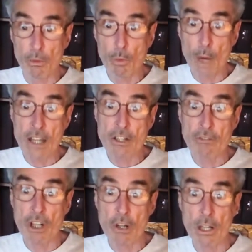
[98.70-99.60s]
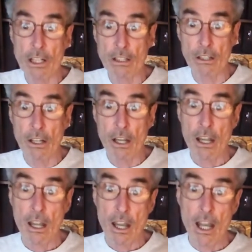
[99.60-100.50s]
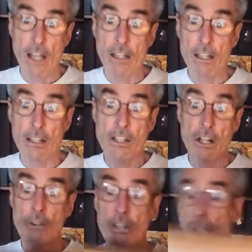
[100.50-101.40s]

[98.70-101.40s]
ways of doing. And so